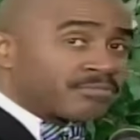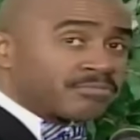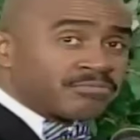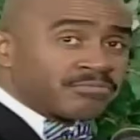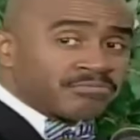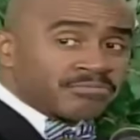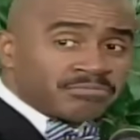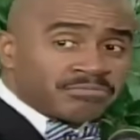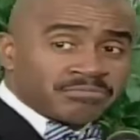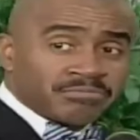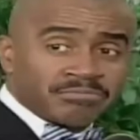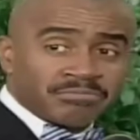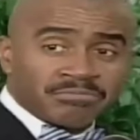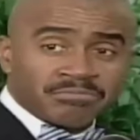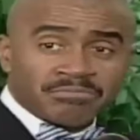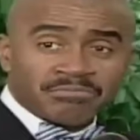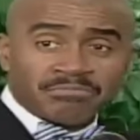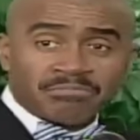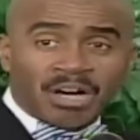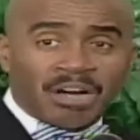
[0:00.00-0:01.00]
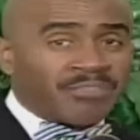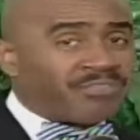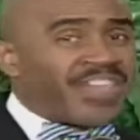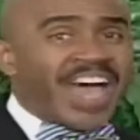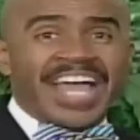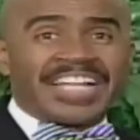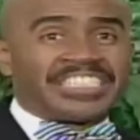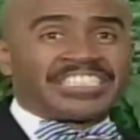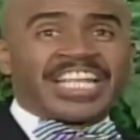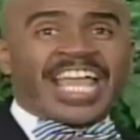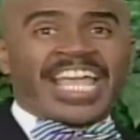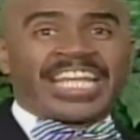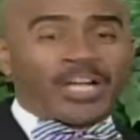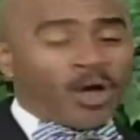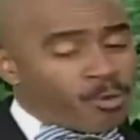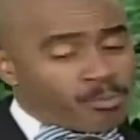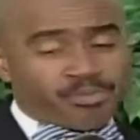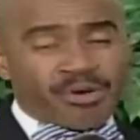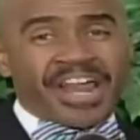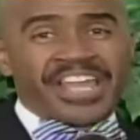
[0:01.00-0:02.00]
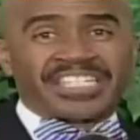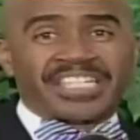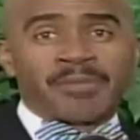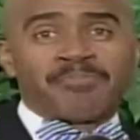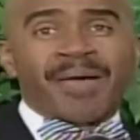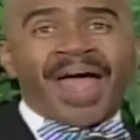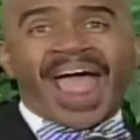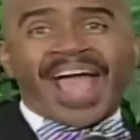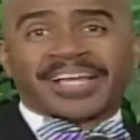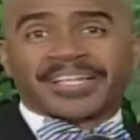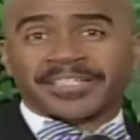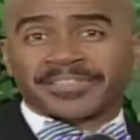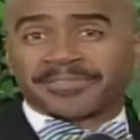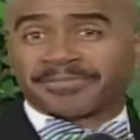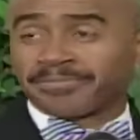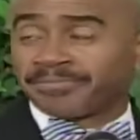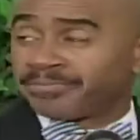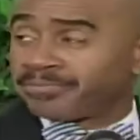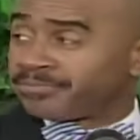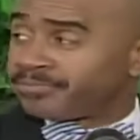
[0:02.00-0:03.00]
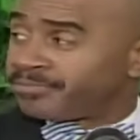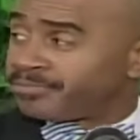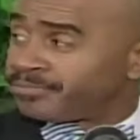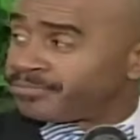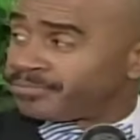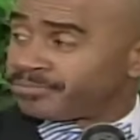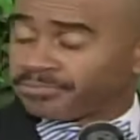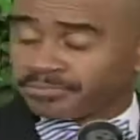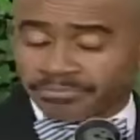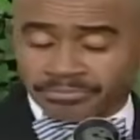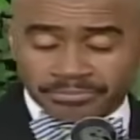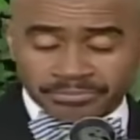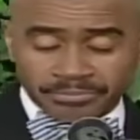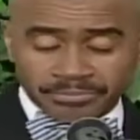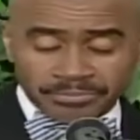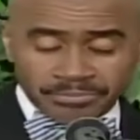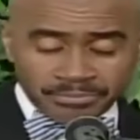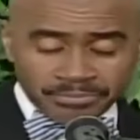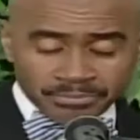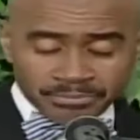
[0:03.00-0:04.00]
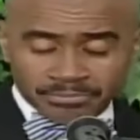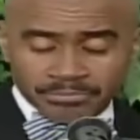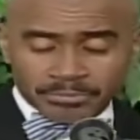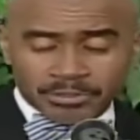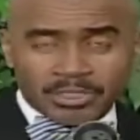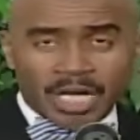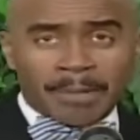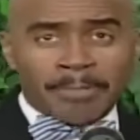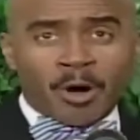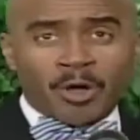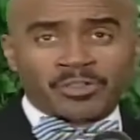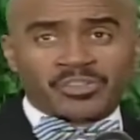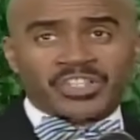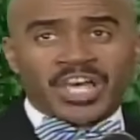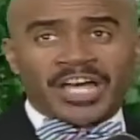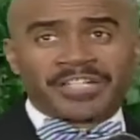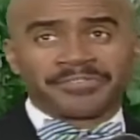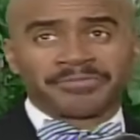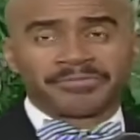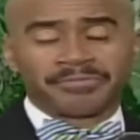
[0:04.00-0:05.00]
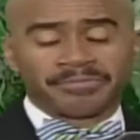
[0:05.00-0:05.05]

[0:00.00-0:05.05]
That's it. But that day don't bring you back. No, no. Come on, son.